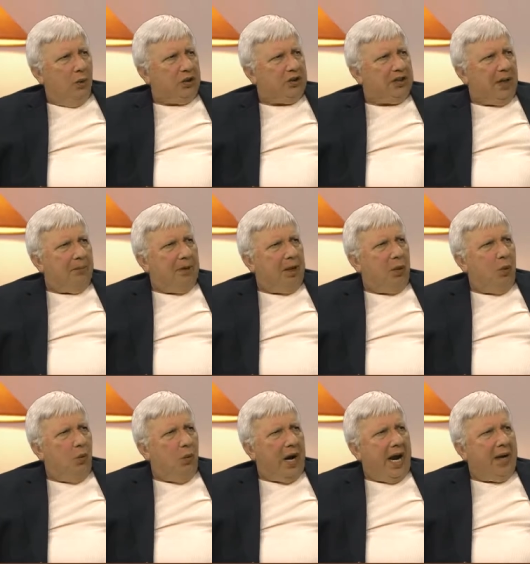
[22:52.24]
where somebody
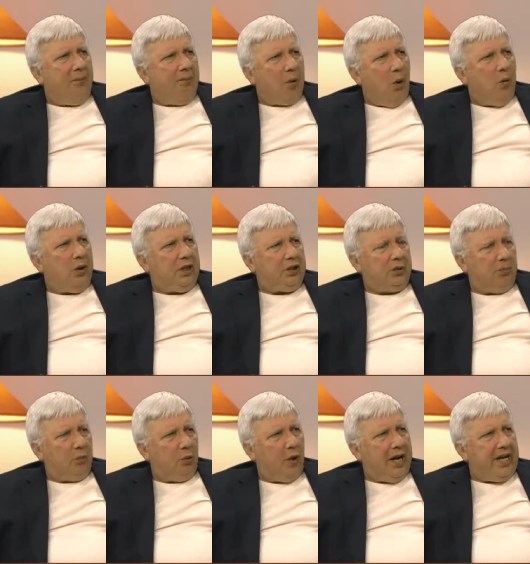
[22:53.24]
who had bogus
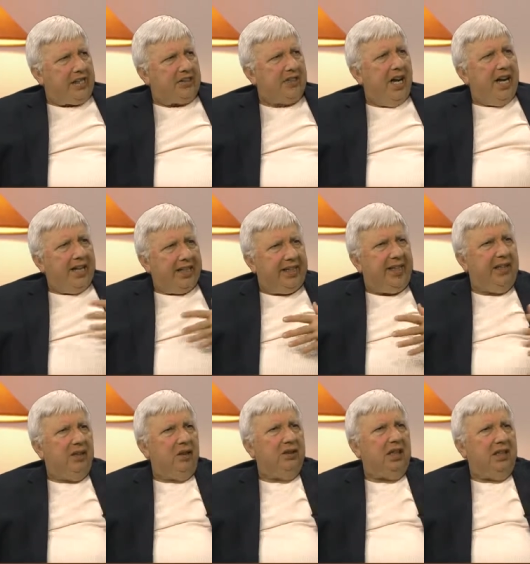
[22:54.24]
brakes
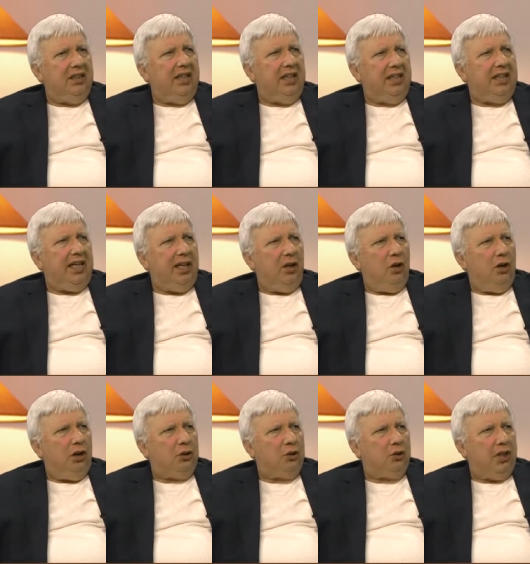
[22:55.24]
killed a little kid
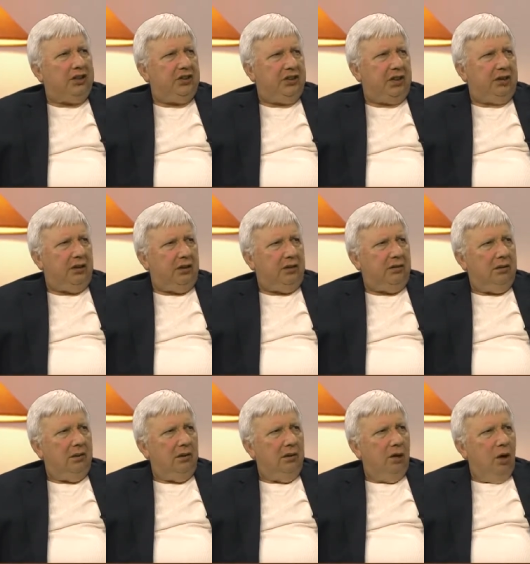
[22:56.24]
on a tricycle,
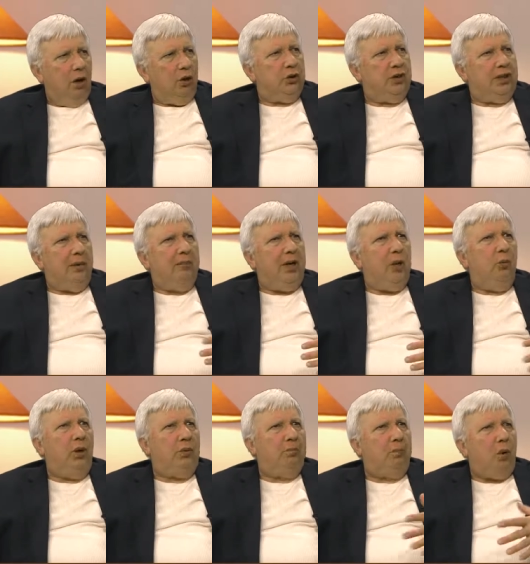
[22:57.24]
or somebody
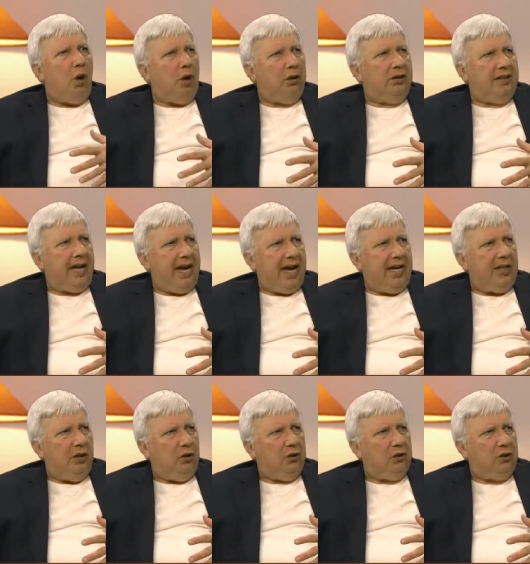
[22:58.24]
with bald
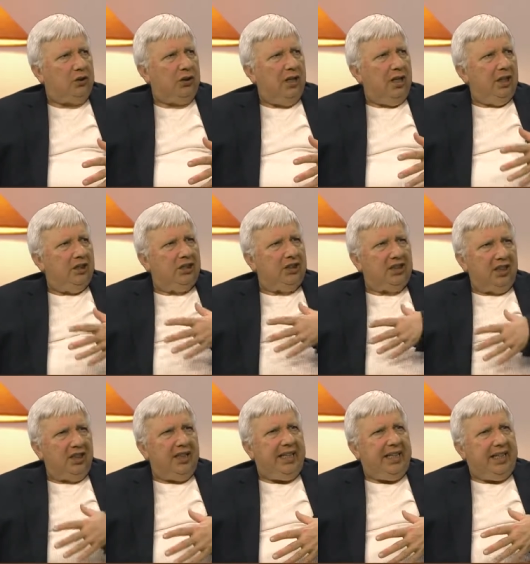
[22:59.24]
tires
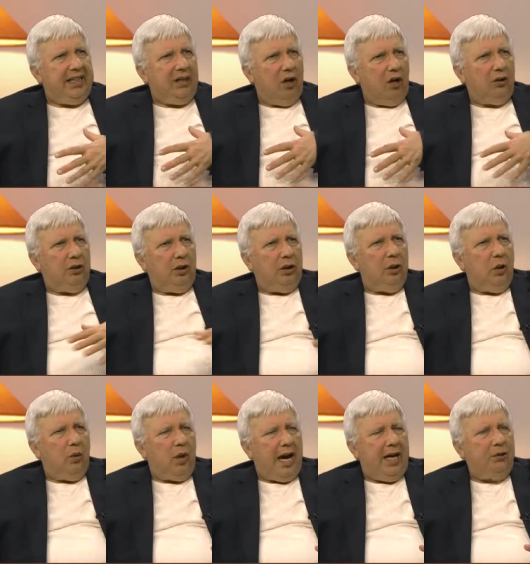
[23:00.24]
slid on, you
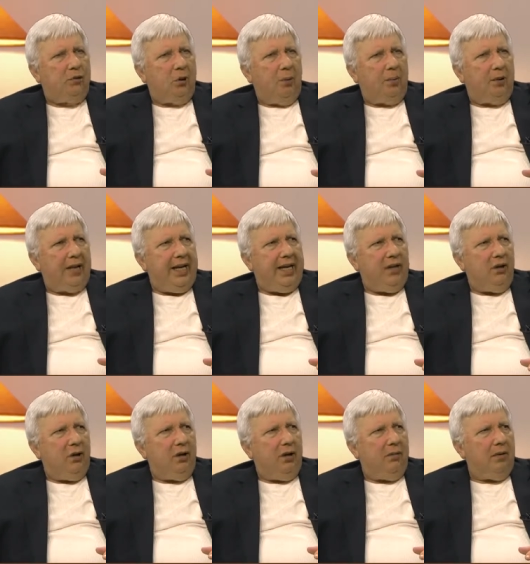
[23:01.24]
know, hydroplaned
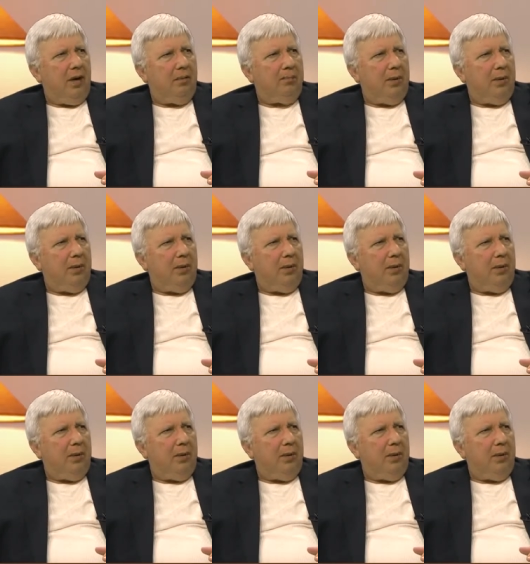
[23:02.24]
on a, a,